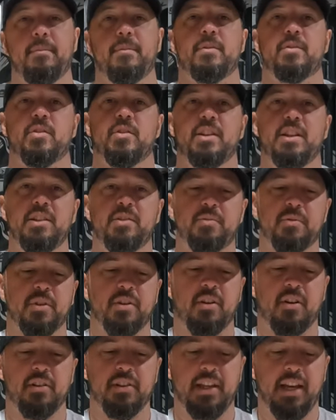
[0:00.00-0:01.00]
So these were
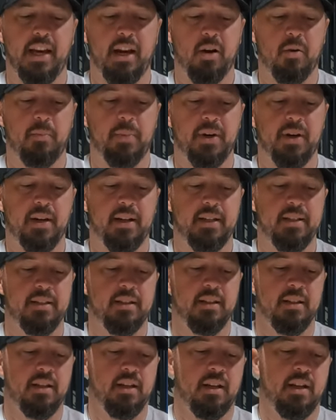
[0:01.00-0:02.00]
called the Alpine.
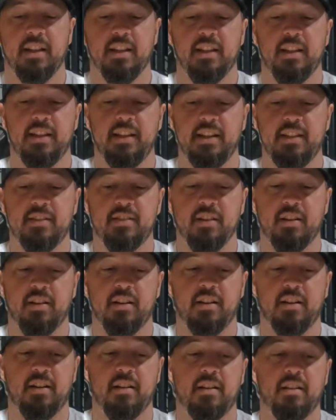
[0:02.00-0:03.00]
These
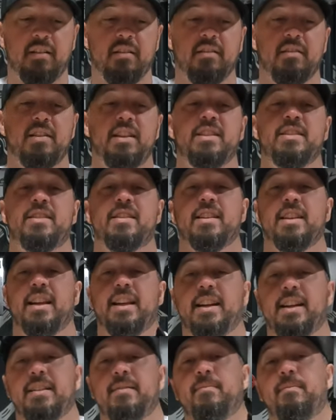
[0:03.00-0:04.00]
are
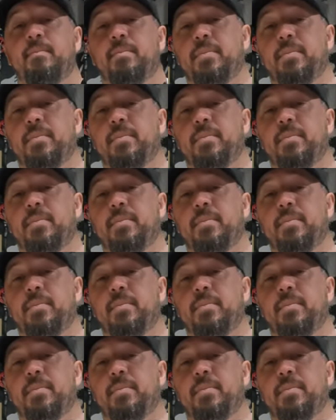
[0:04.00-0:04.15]
insulated.